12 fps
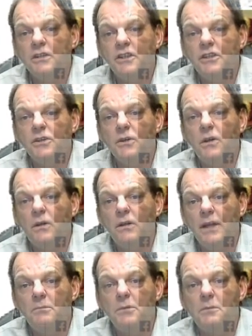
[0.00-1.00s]
These are
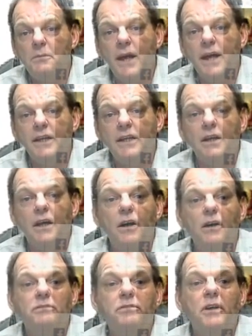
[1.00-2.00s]
all emblematic
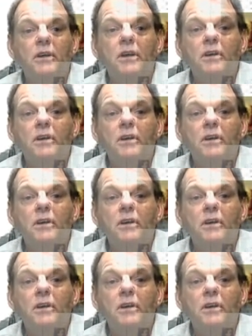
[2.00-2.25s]
of